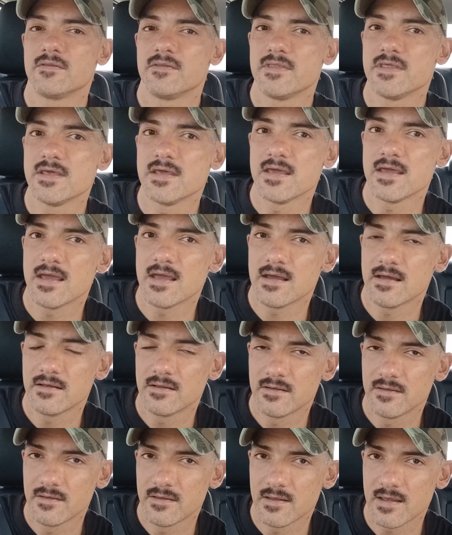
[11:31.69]
the
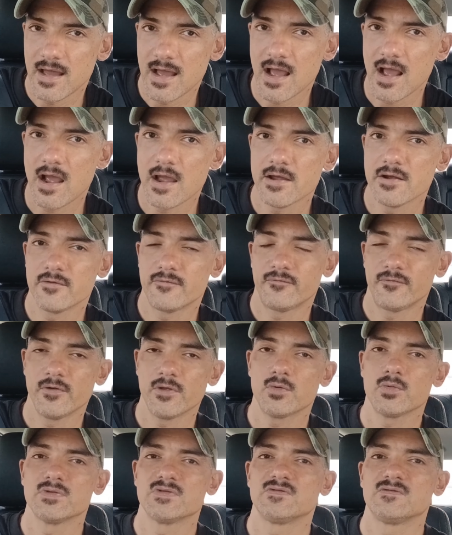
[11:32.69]
higher
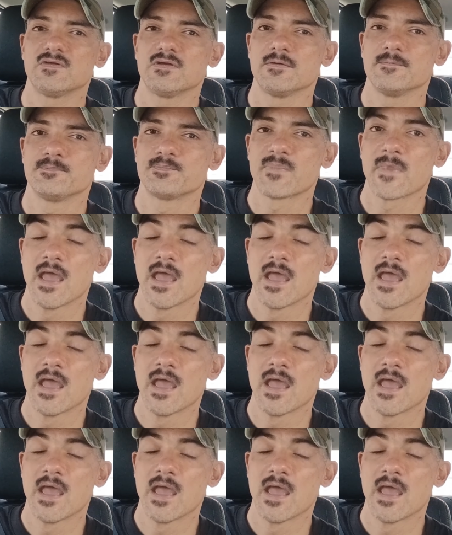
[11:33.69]
frequency.